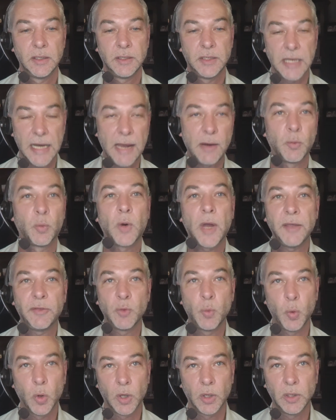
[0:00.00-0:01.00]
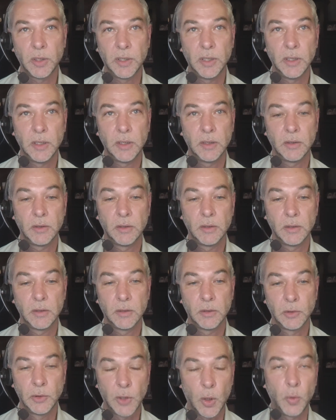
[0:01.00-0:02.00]
did I write the word
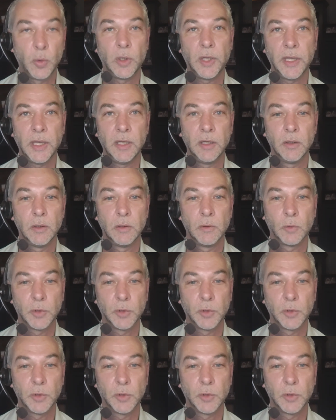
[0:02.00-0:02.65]
lonely